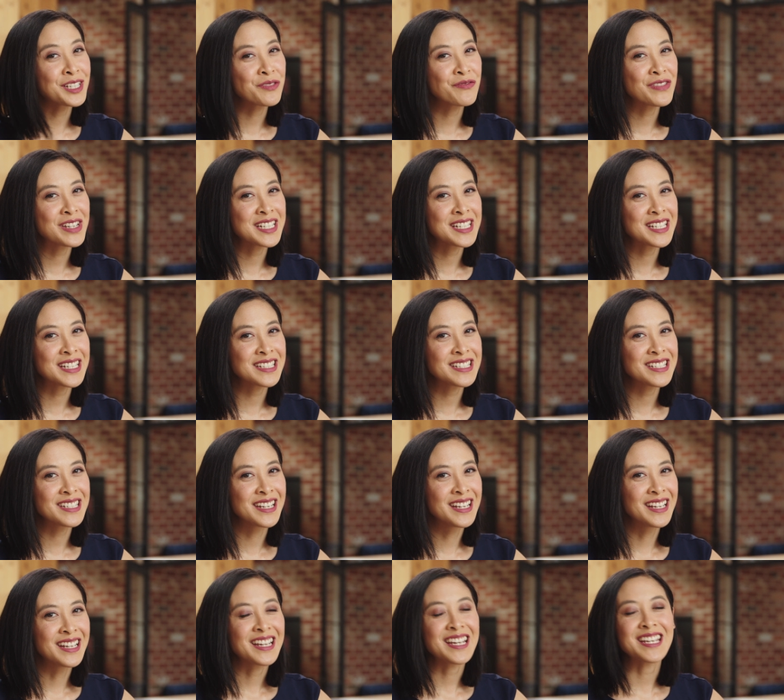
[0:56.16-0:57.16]
convenient
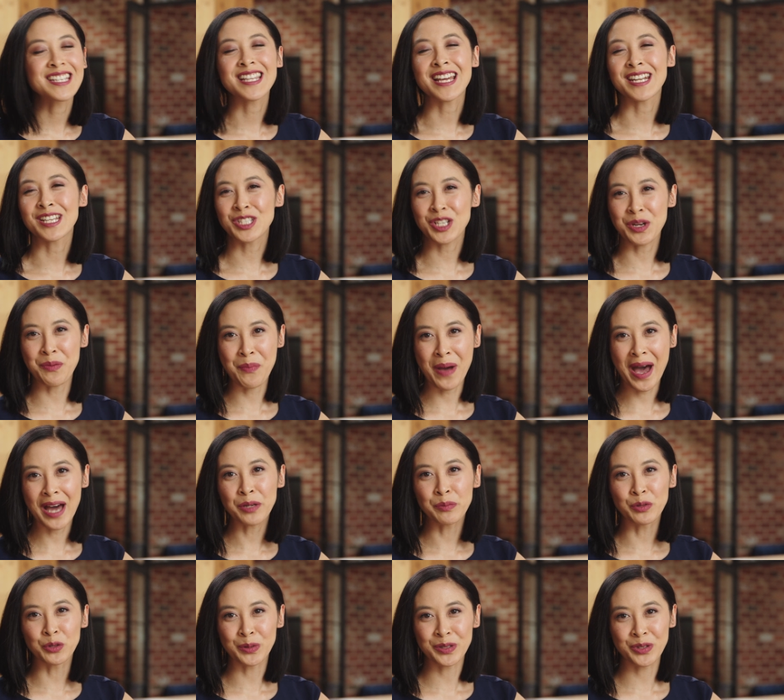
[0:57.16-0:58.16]
is that it's
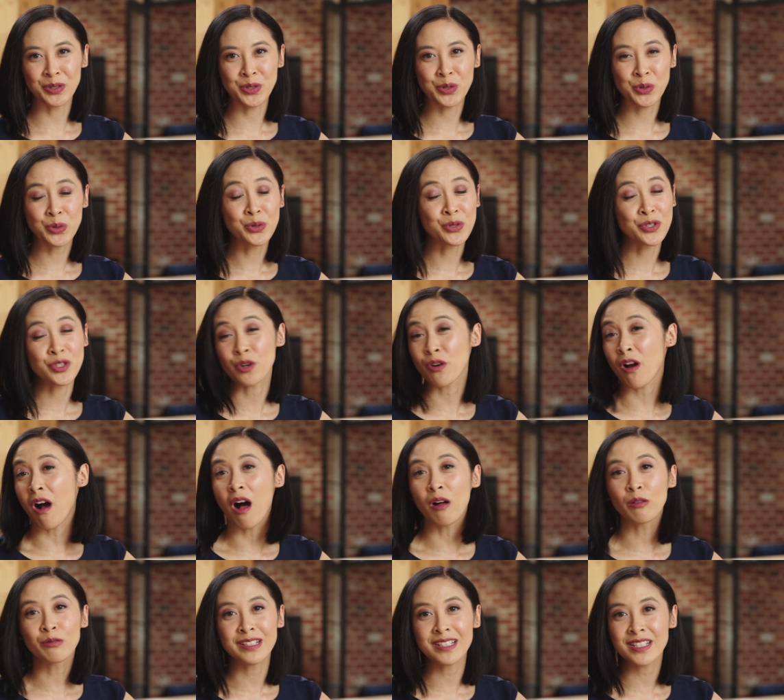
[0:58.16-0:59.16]
compatible with the tools you're
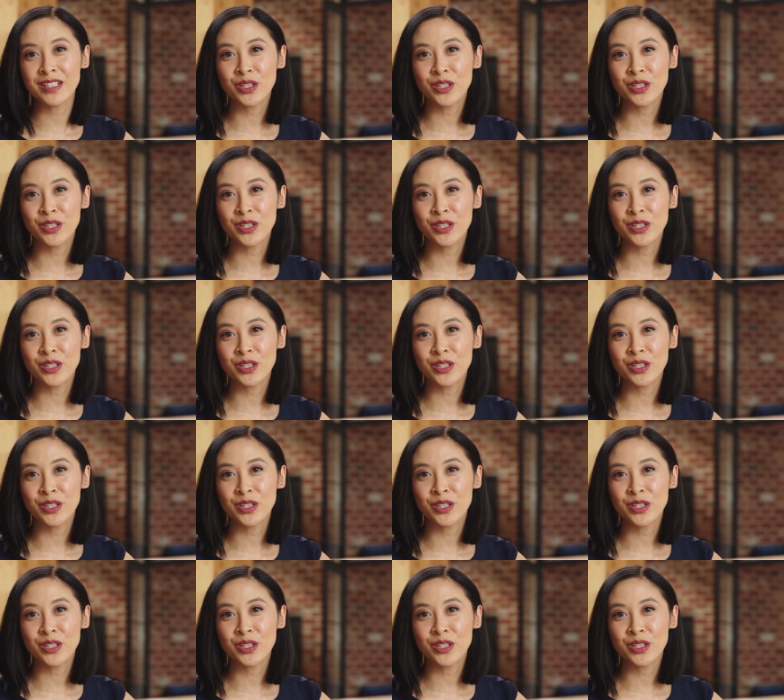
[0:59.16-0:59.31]
already